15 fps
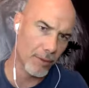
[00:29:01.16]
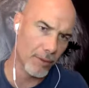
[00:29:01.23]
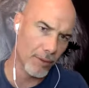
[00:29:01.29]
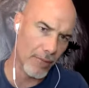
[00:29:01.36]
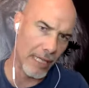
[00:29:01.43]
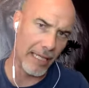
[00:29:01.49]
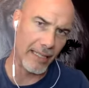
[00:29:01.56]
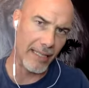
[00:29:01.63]

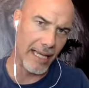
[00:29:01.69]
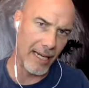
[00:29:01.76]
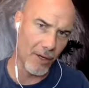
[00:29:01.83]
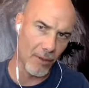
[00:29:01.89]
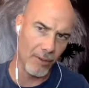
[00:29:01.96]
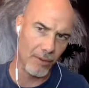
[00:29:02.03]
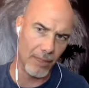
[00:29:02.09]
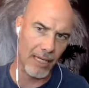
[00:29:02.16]
that,
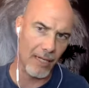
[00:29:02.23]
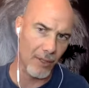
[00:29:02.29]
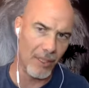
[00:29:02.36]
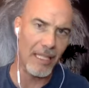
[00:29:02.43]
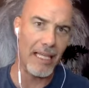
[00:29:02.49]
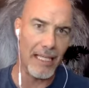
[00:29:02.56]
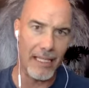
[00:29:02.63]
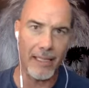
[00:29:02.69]
that are, that
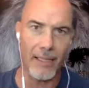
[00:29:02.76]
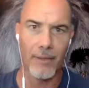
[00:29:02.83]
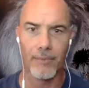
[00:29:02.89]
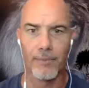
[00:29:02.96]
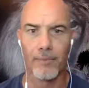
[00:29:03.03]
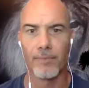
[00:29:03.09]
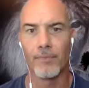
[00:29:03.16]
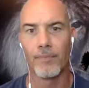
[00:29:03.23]
are key?
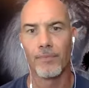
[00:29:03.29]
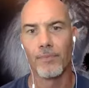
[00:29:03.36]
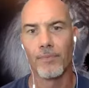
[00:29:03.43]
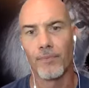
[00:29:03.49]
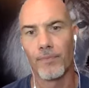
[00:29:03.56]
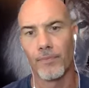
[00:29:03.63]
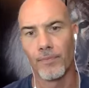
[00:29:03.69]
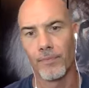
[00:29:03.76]

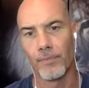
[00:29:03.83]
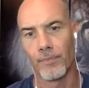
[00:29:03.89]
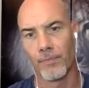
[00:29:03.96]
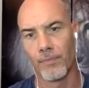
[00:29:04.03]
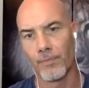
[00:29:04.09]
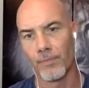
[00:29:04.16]
Okay.